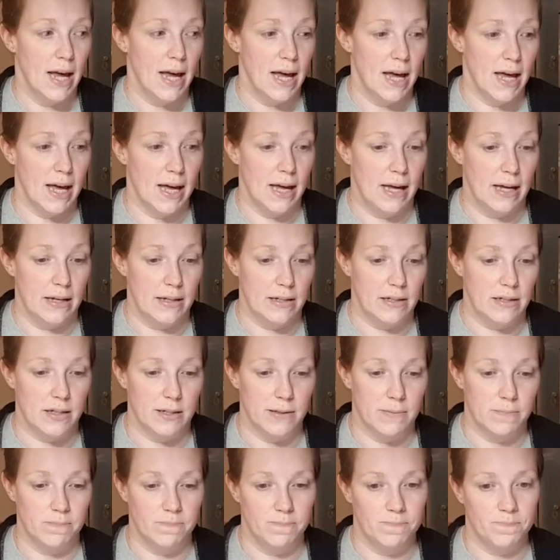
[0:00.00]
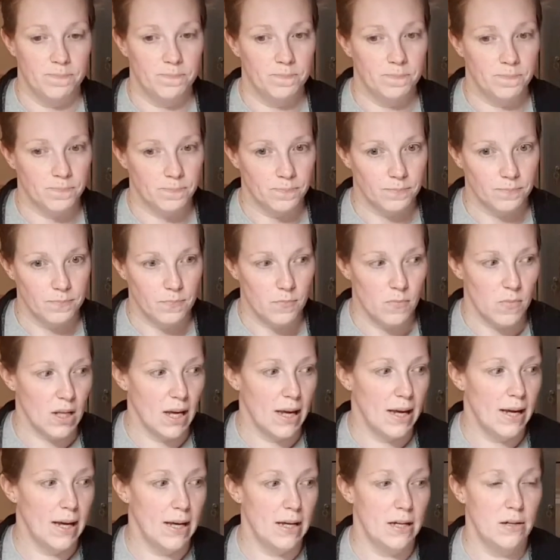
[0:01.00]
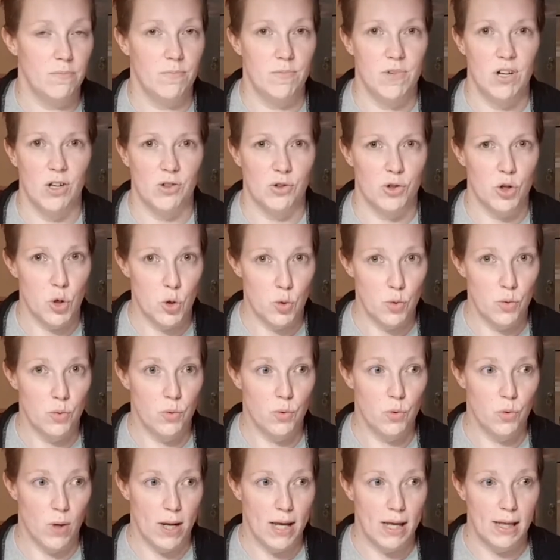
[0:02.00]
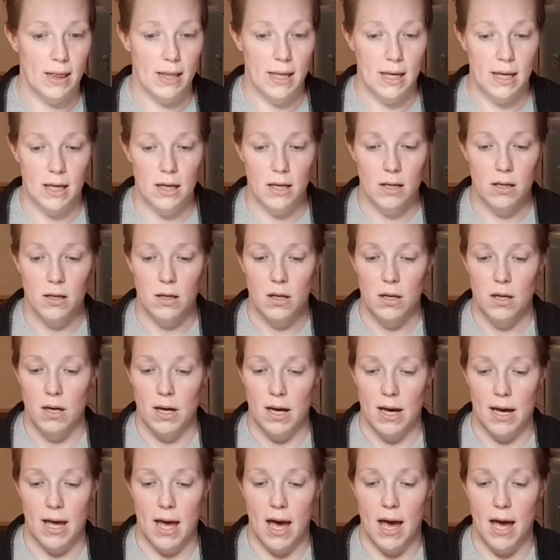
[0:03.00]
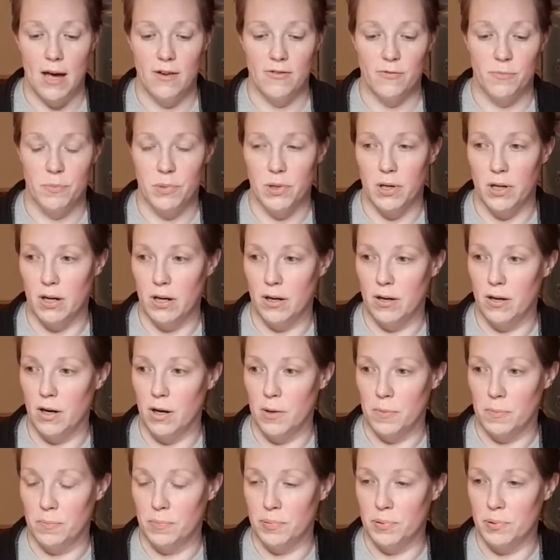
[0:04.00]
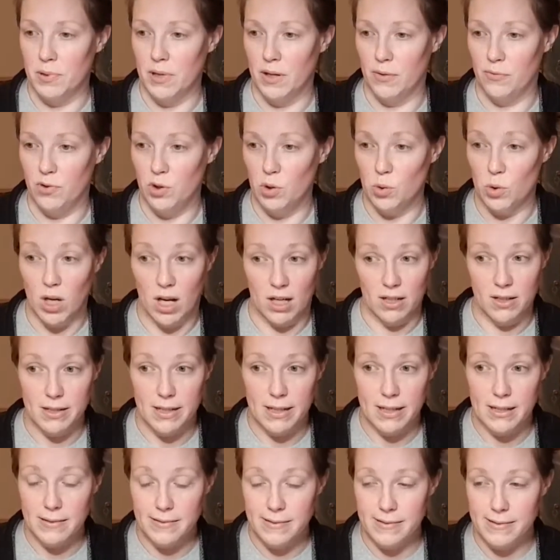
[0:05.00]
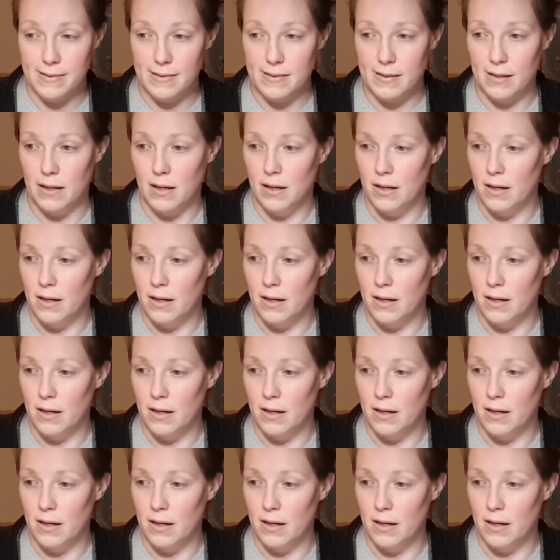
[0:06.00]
And not really. I have potted up a few cuttings,